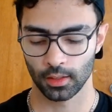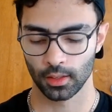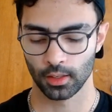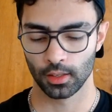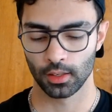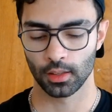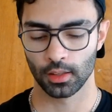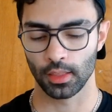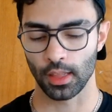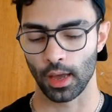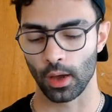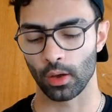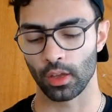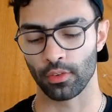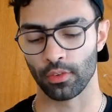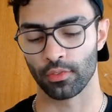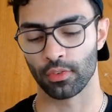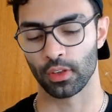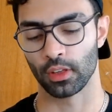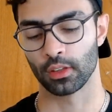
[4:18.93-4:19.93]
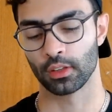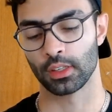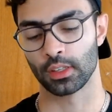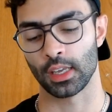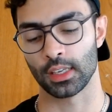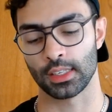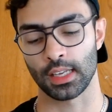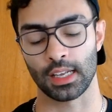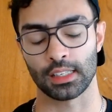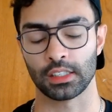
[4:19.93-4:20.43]
Now, if a
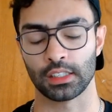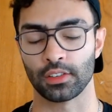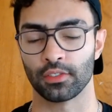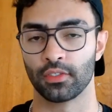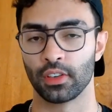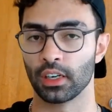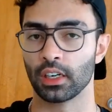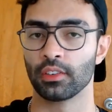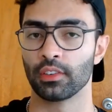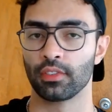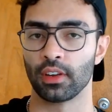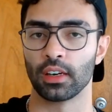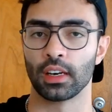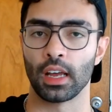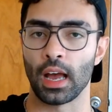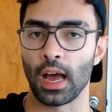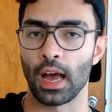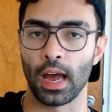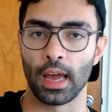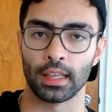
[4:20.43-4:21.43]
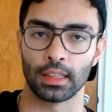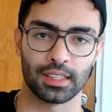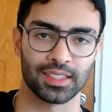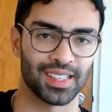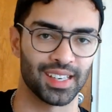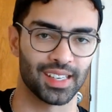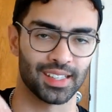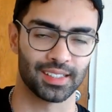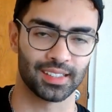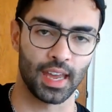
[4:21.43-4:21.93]
test has a very, very high, let's
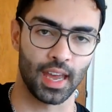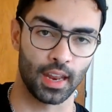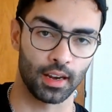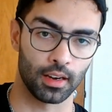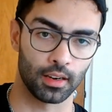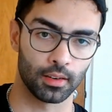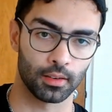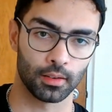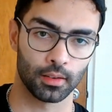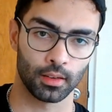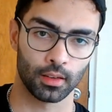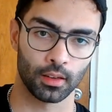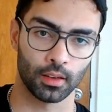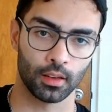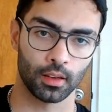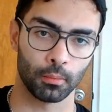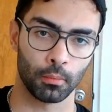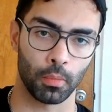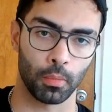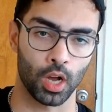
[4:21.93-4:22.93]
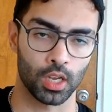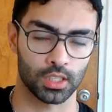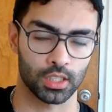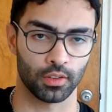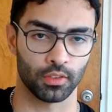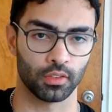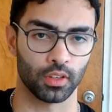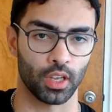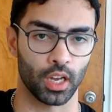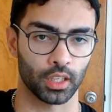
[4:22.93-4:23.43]
say 10 positive
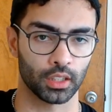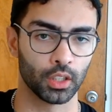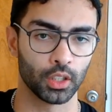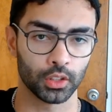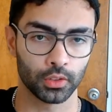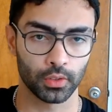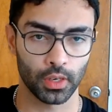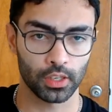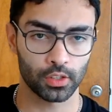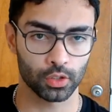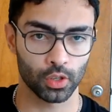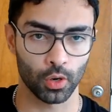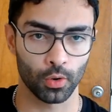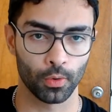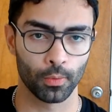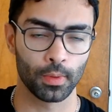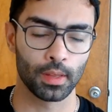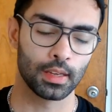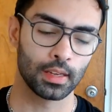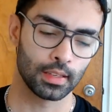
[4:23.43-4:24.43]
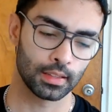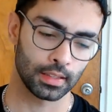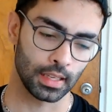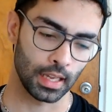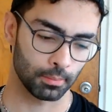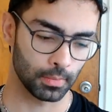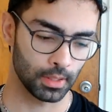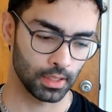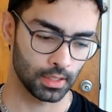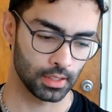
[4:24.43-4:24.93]
likelihood ratio, that
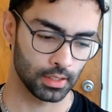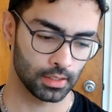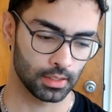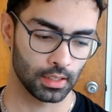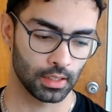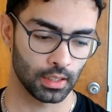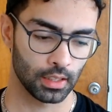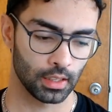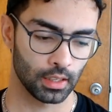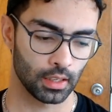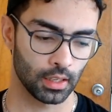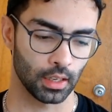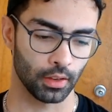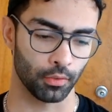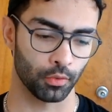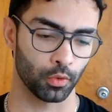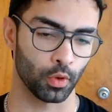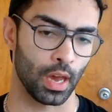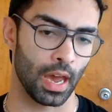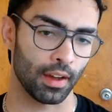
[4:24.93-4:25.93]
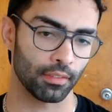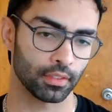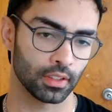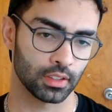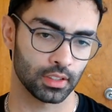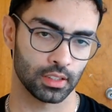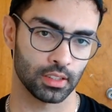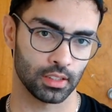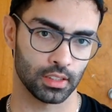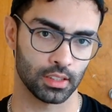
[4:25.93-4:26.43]
means if you have the
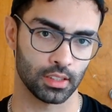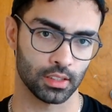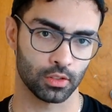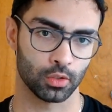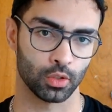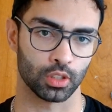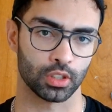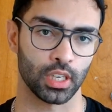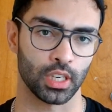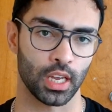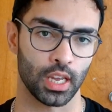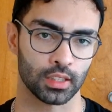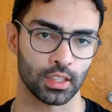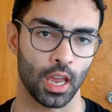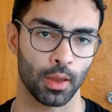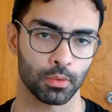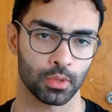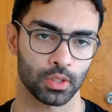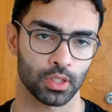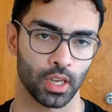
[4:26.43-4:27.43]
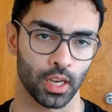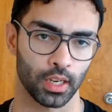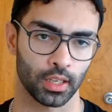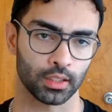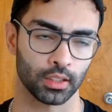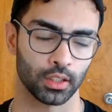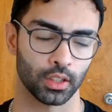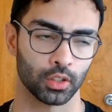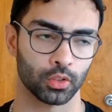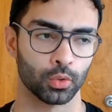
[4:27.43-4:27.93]
disease, you're 10 times
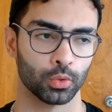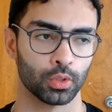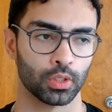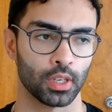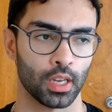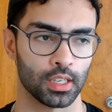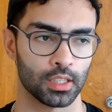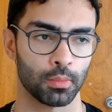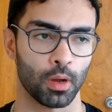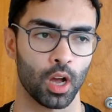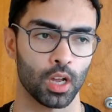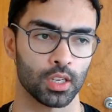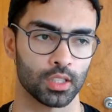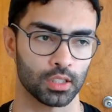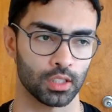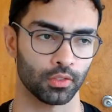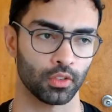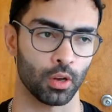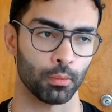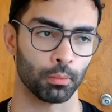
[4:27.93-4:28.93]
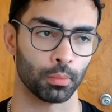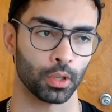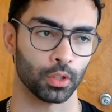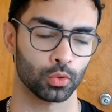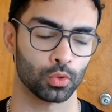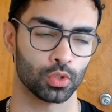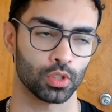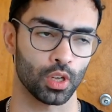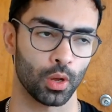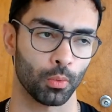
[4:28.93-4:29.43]
likelier to test positive compared to
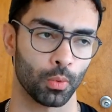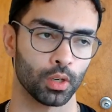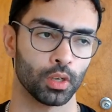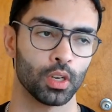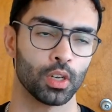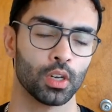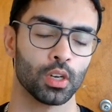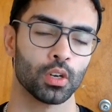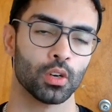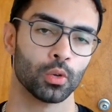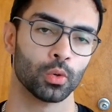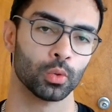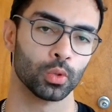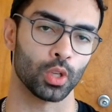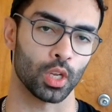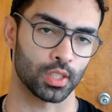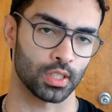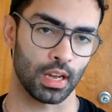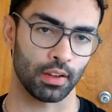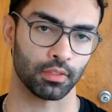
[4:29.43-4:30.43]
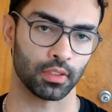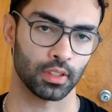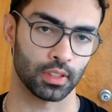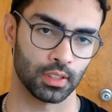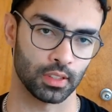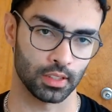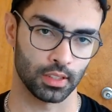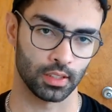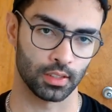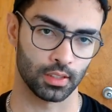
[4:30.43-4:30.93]
someone who doesn't have the
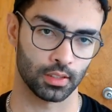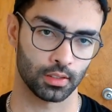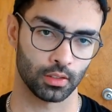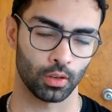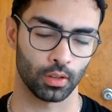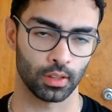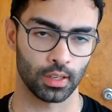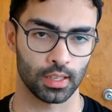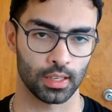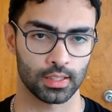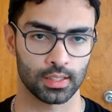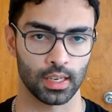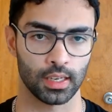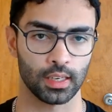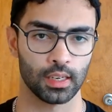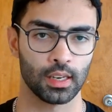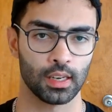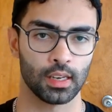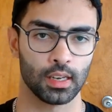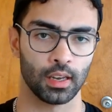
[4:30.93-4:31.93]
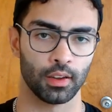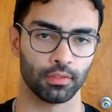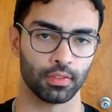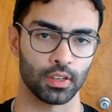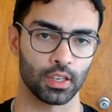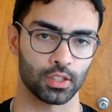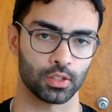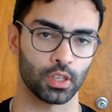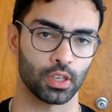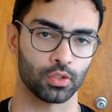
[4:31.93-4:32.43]
disease. Let's say if
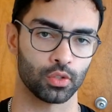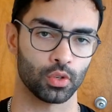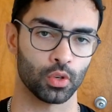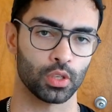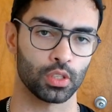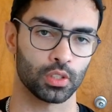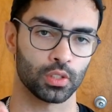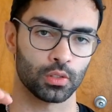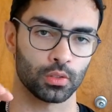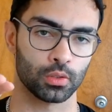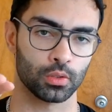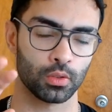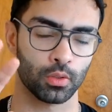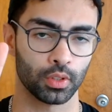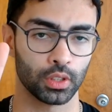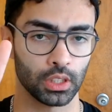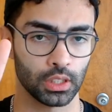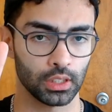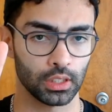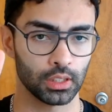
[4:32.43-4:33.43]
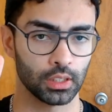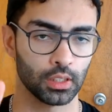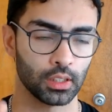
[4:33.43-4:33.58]
this ratio is 3